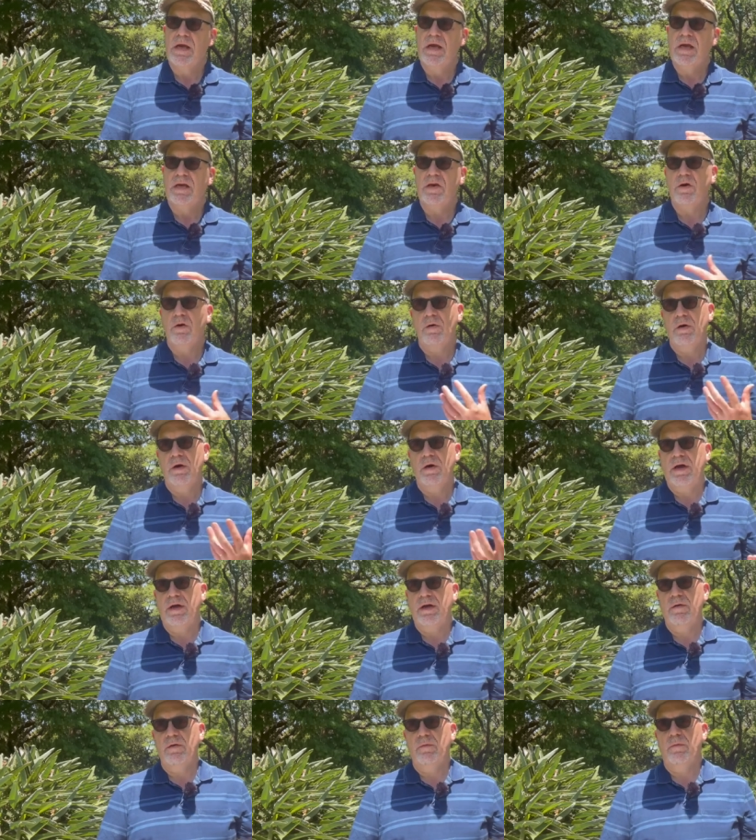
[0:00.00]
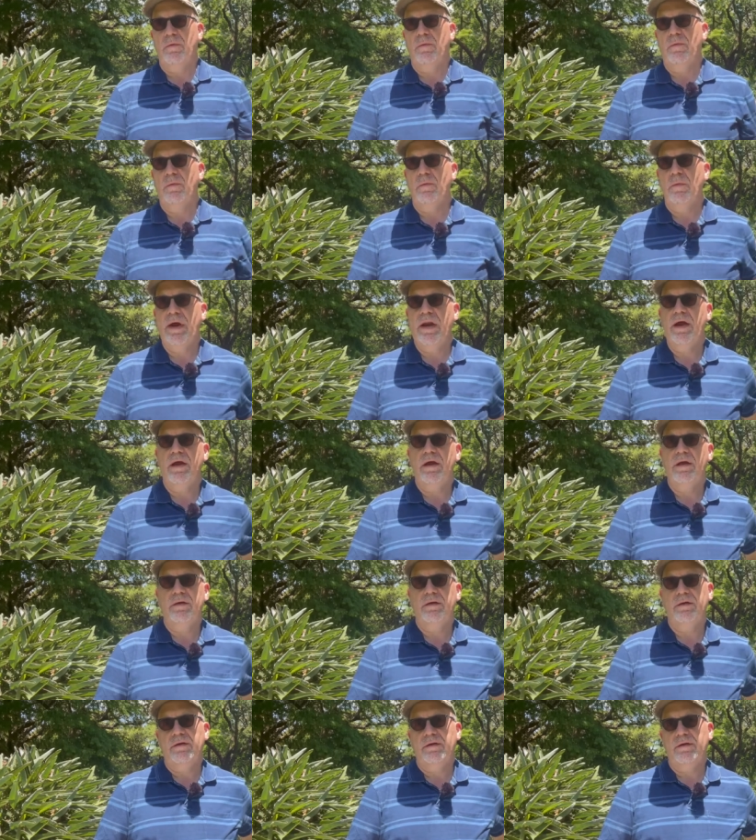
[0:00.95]
You know, when
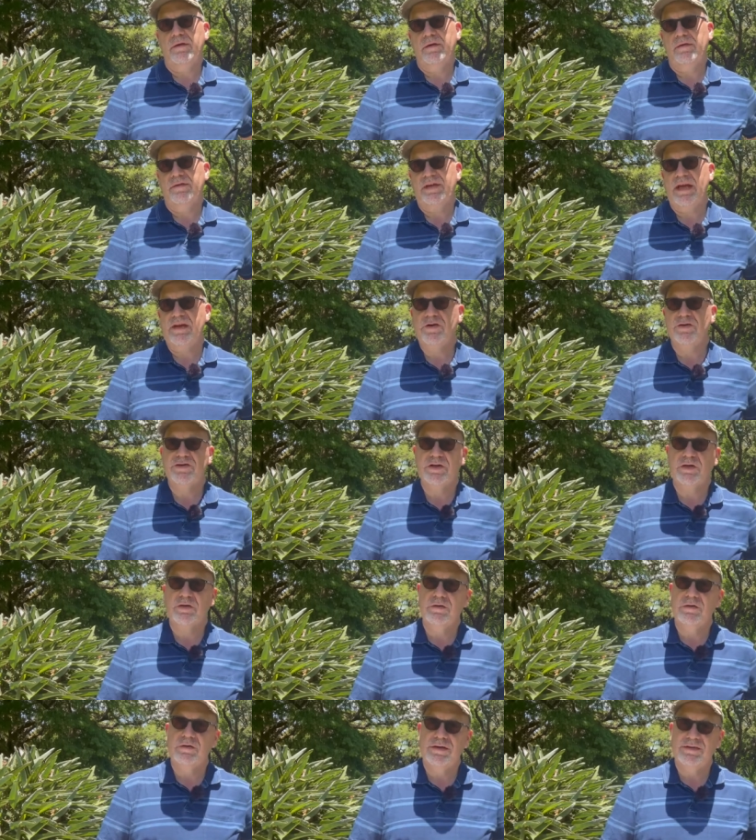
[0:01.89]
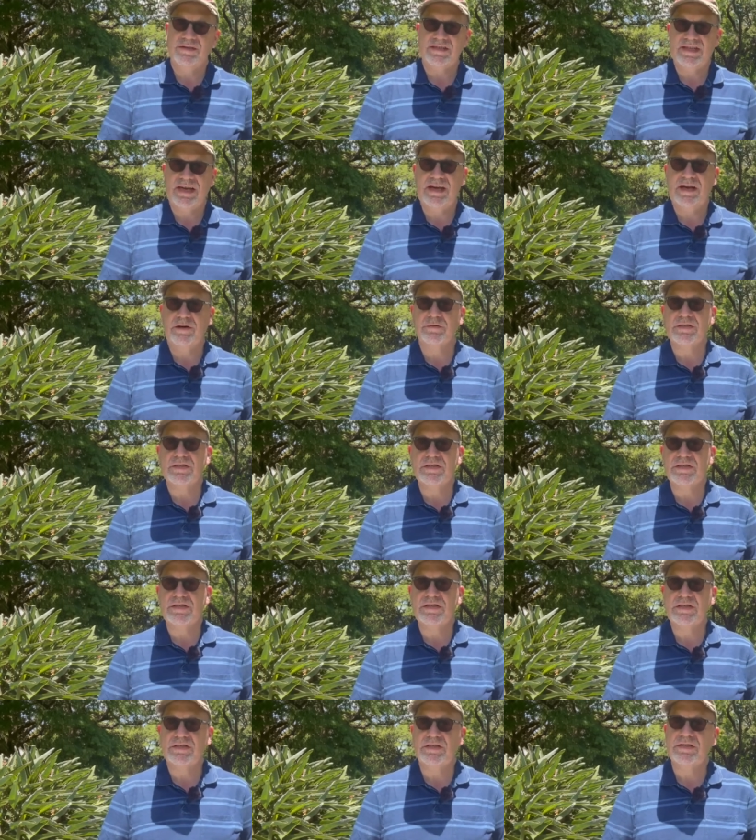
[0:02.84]
10 years ago, as I say, I
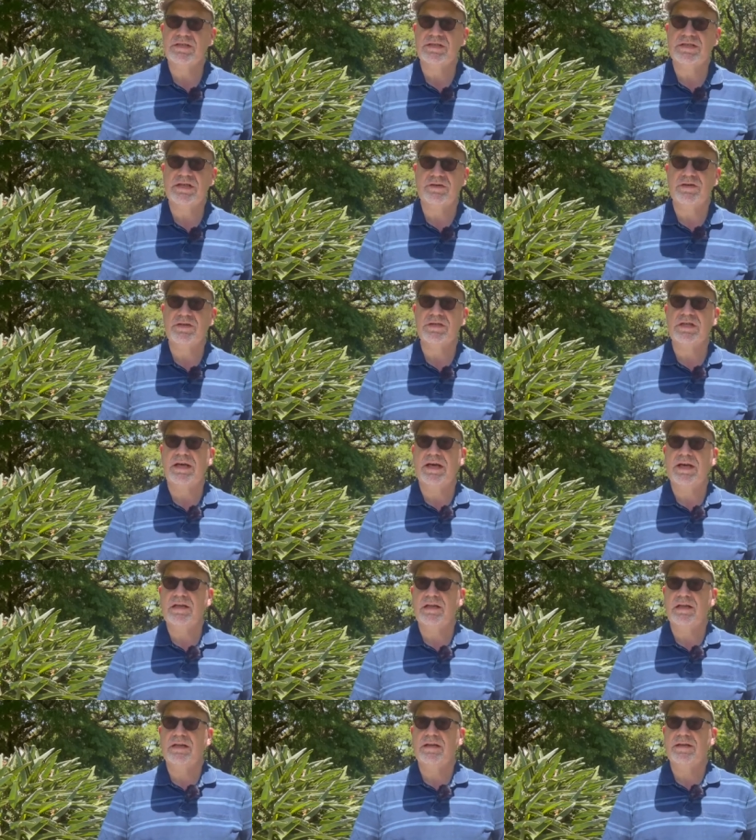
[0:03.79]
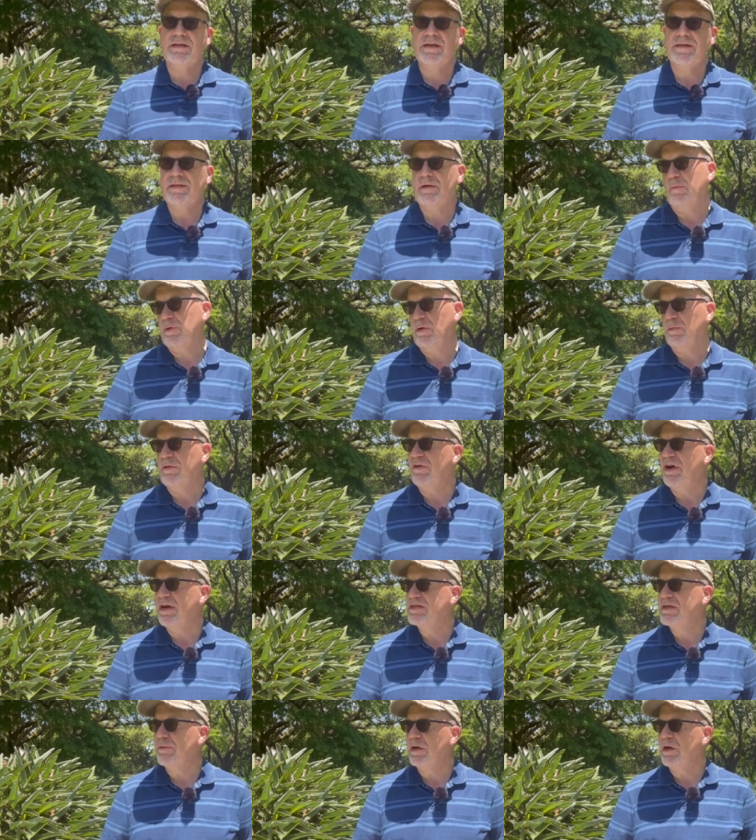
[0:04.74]
was seriously ill, and I'll probably
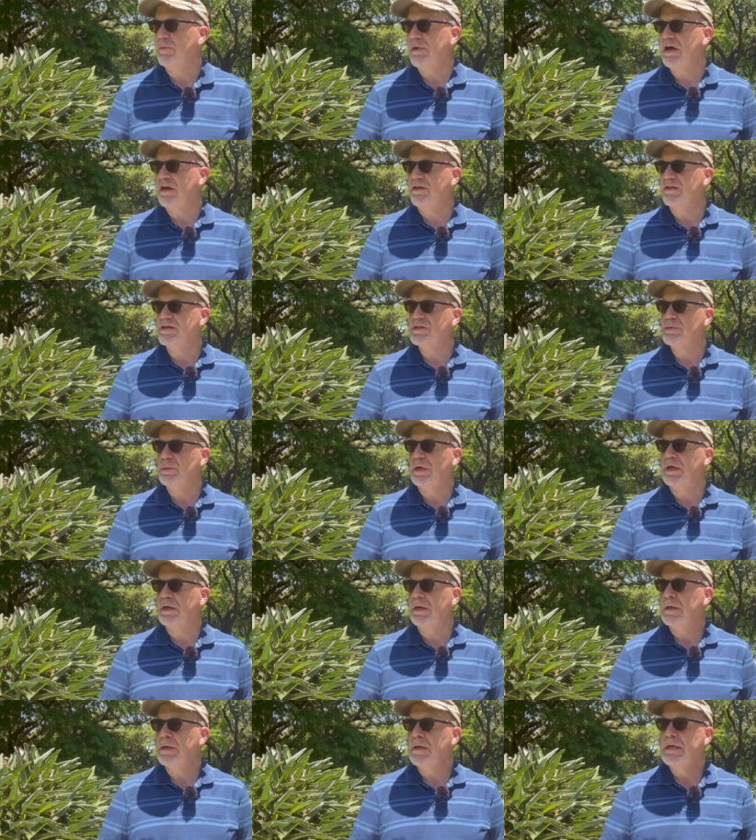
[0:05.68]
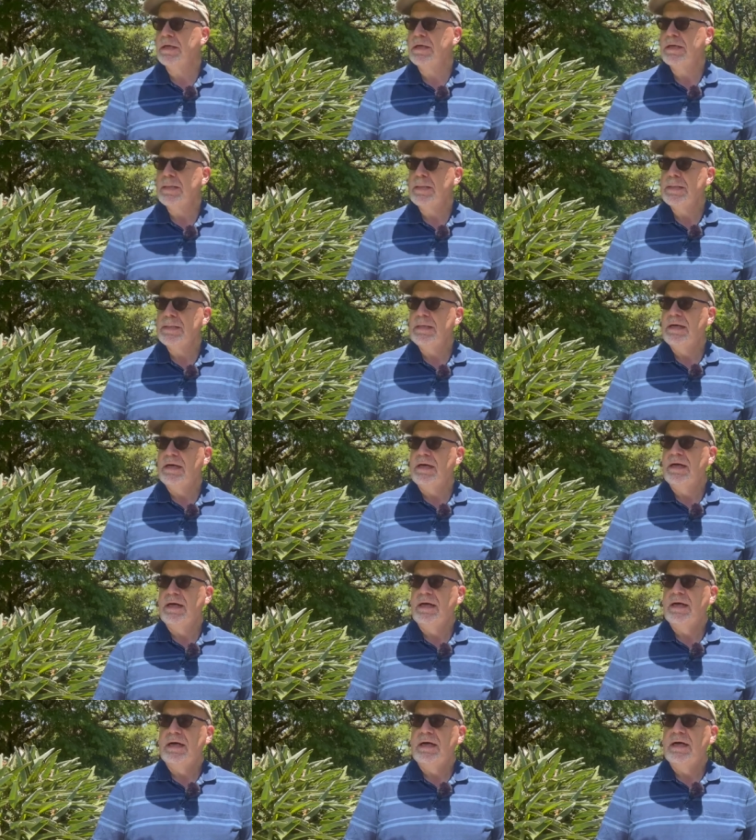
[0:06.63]
write something about it this week.
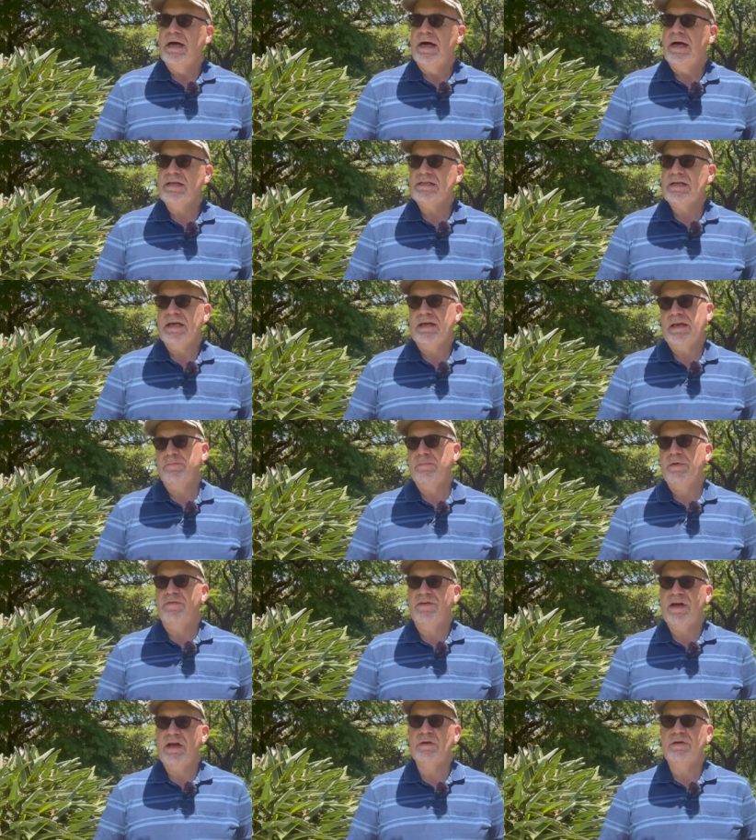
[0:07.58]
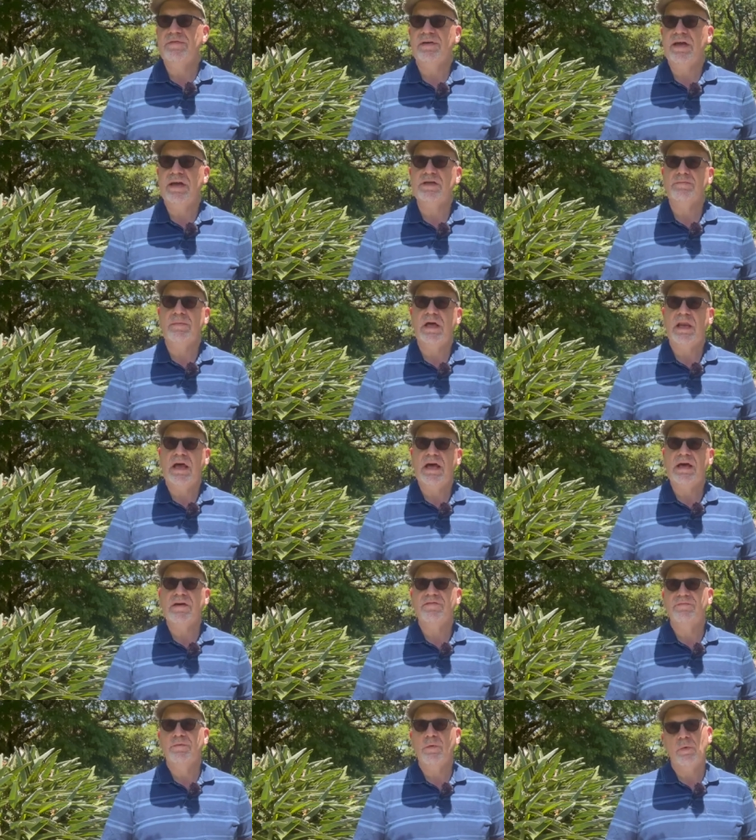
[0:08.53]
It had a profound effect on my
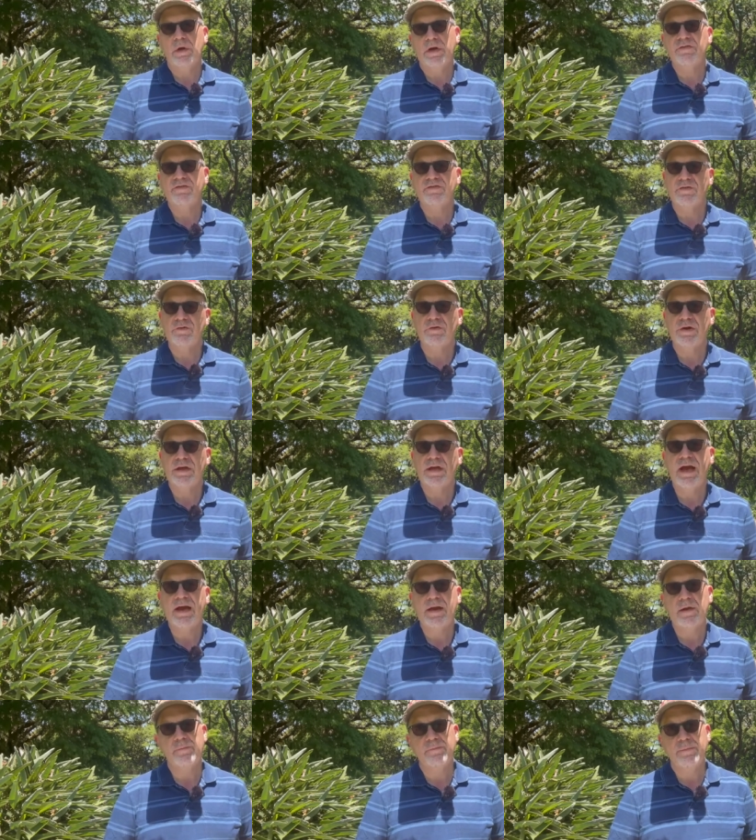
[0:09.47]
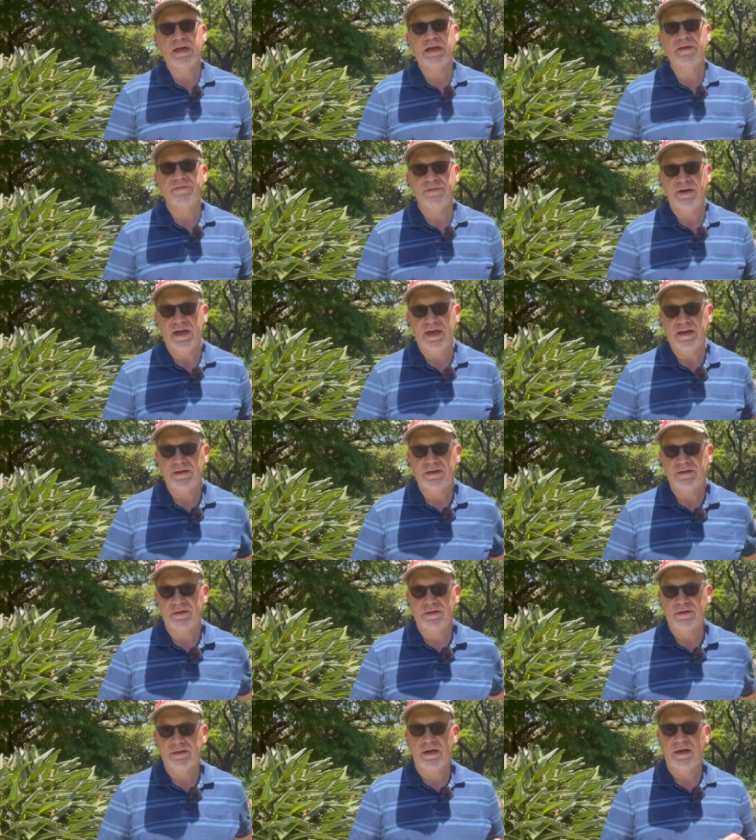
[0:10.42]
life, but one story had a big
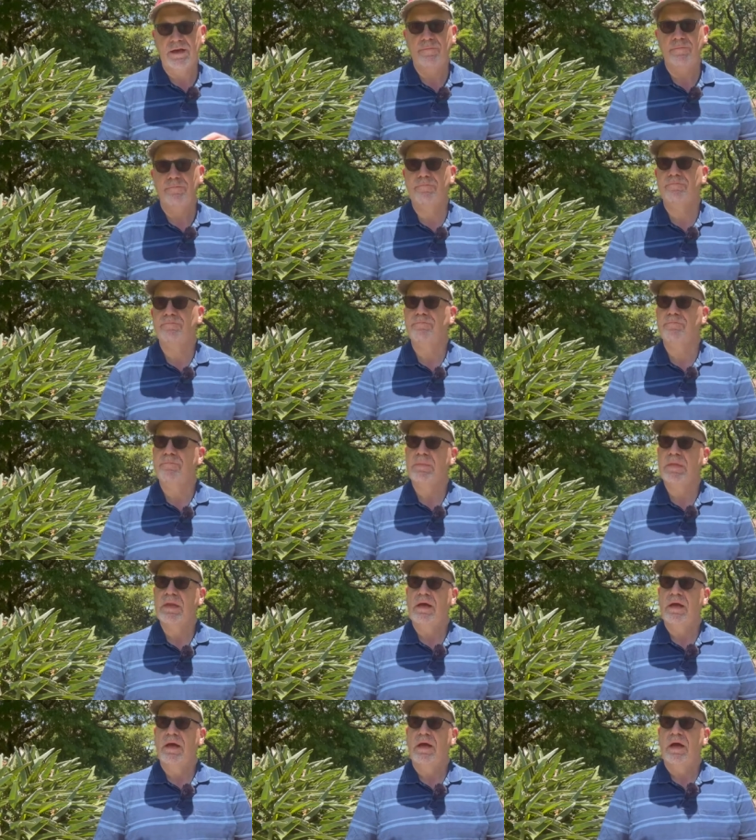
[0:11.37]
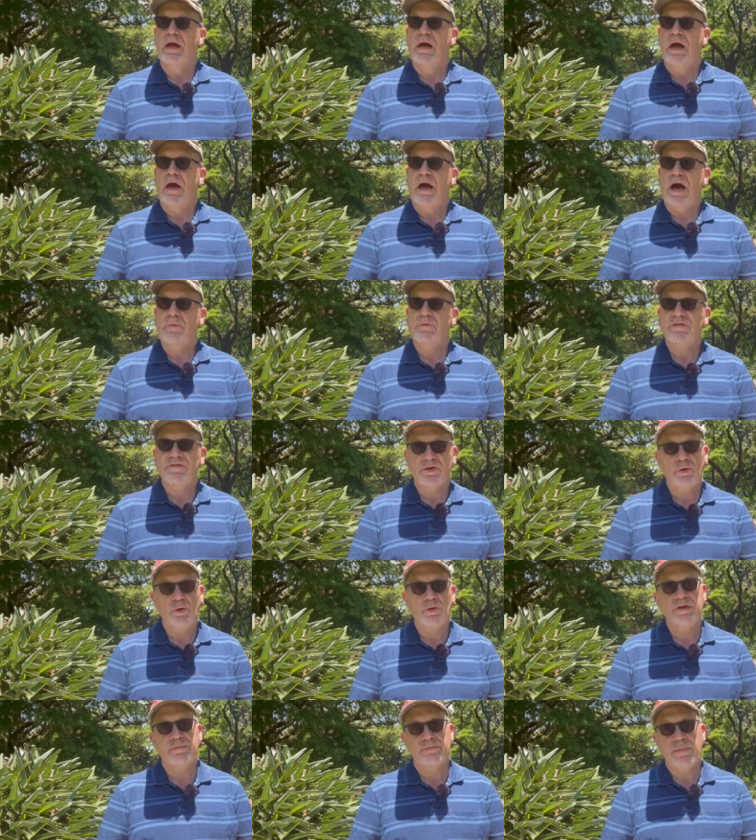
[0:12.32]
effect. I was
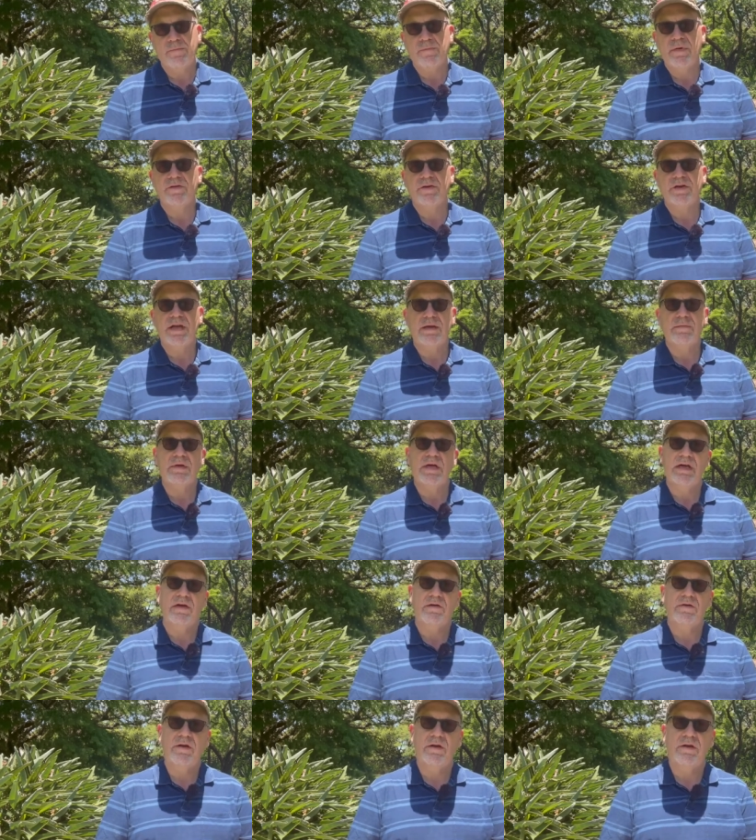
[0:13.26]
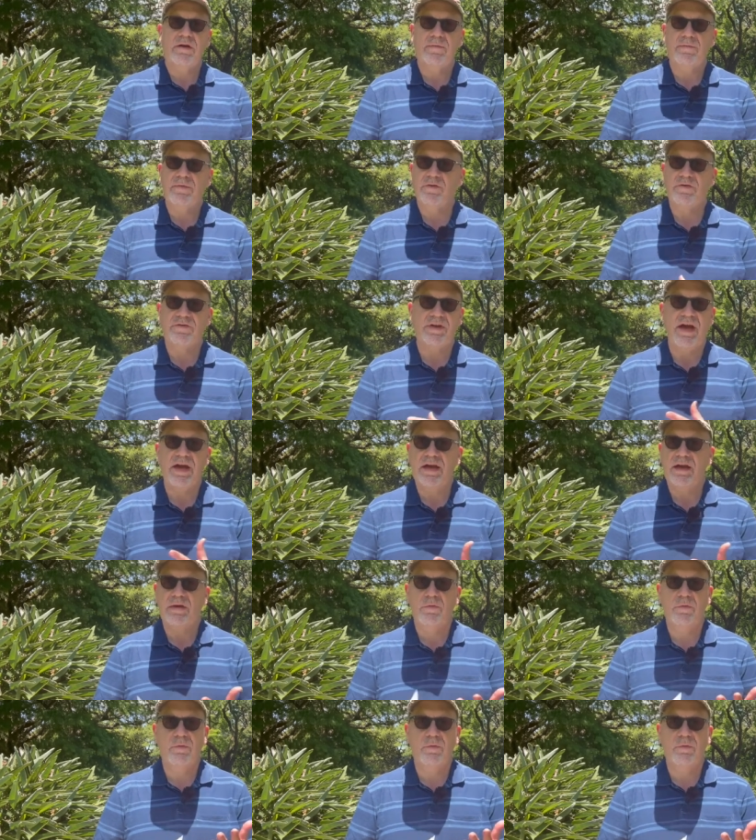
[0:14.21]
told that my mother came down, and of course I